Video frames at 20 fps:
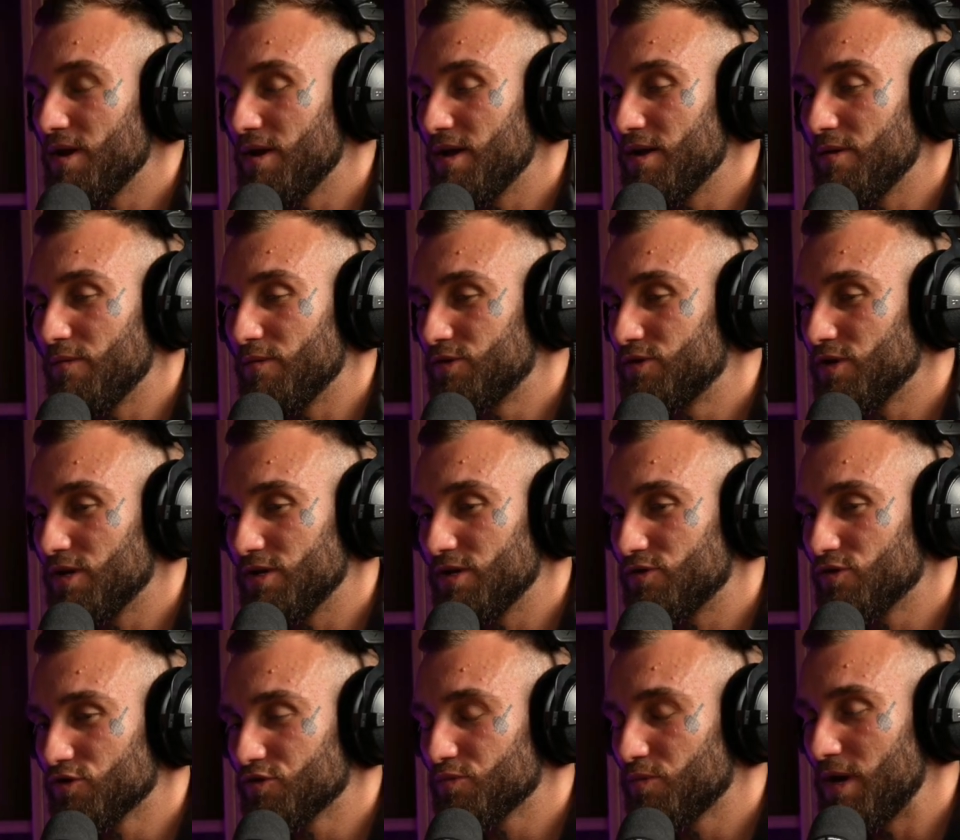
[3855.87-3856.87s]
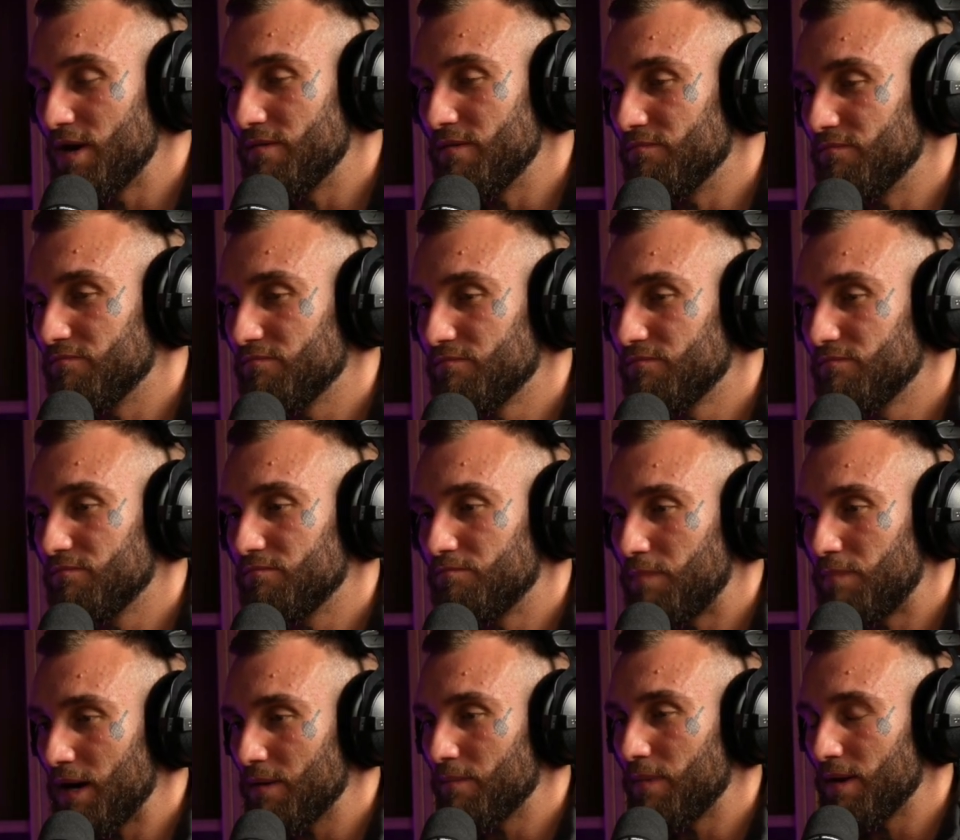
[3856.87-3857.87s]
it just went
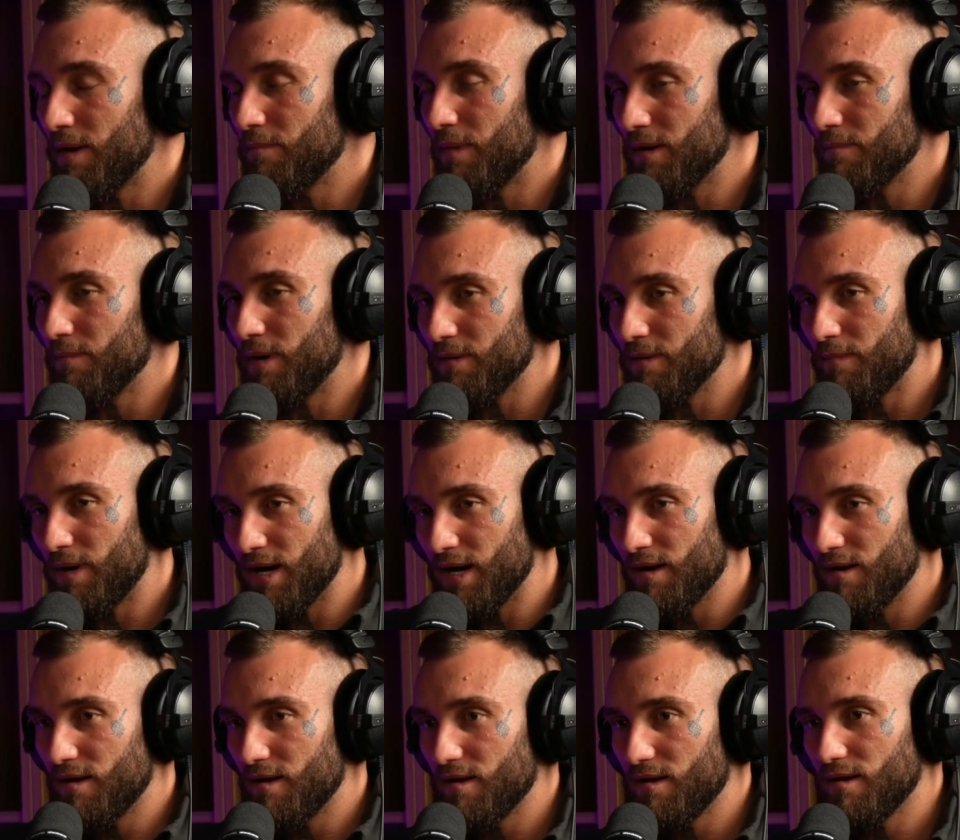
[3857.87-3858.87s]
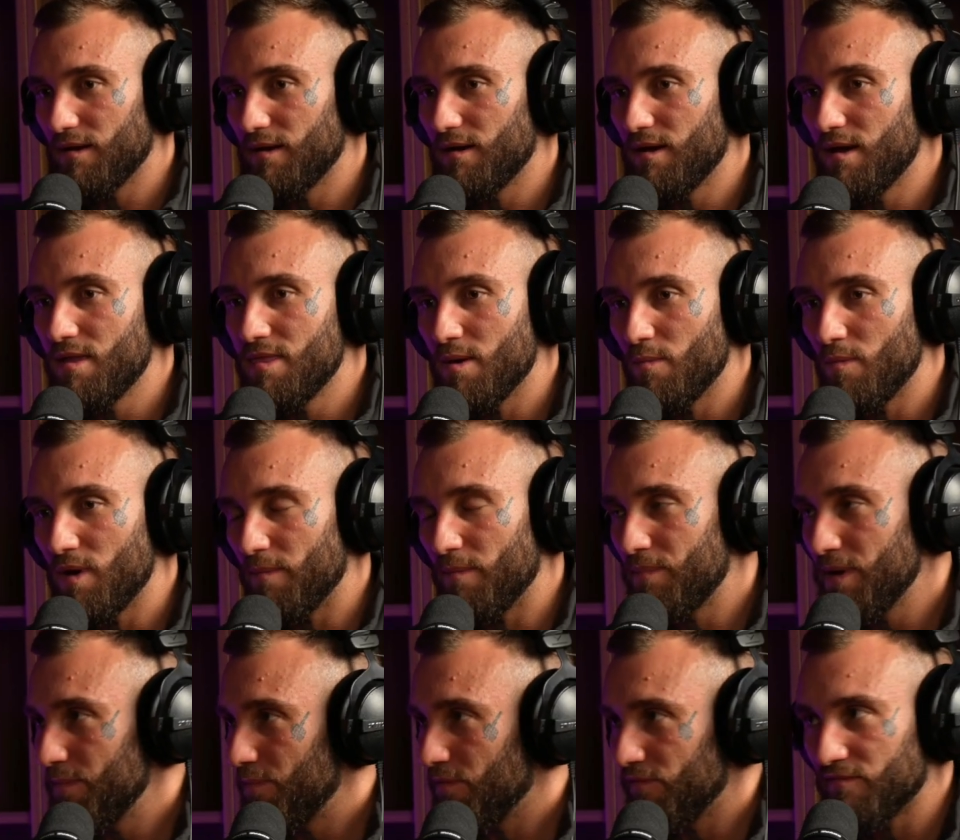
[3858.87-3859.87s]
bang, bang, bang, bang, bang, and then we
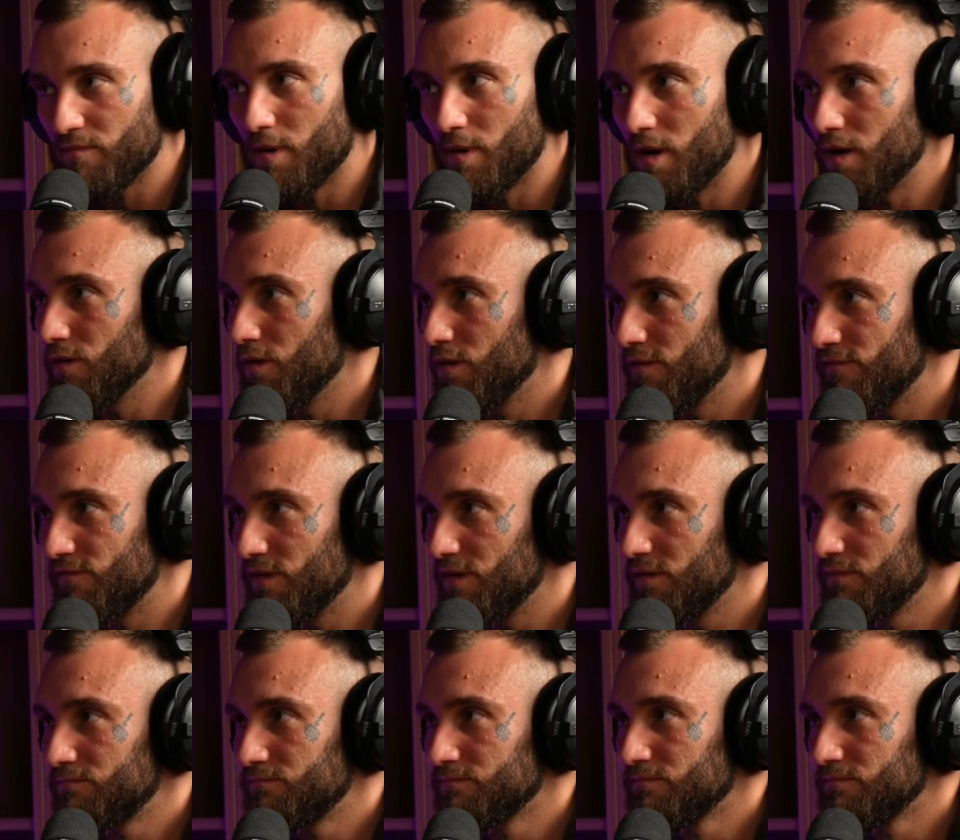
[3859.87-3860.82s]
had people from all over.